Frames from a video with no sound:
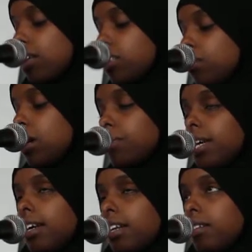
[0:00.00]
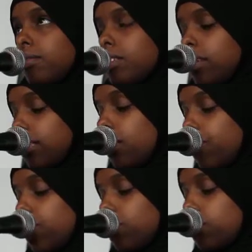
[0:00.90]
and sometimes I get it. It's like that
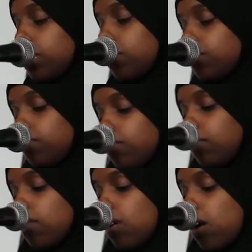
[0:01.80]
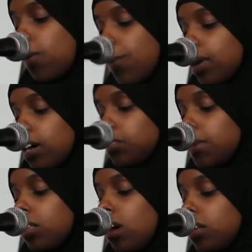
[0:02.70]
for everybody. I
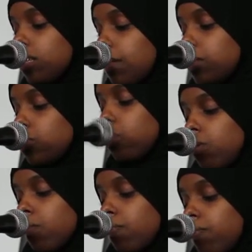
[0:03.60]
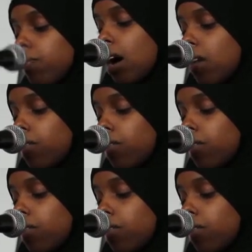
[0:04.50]
spent a lot of time in school. I've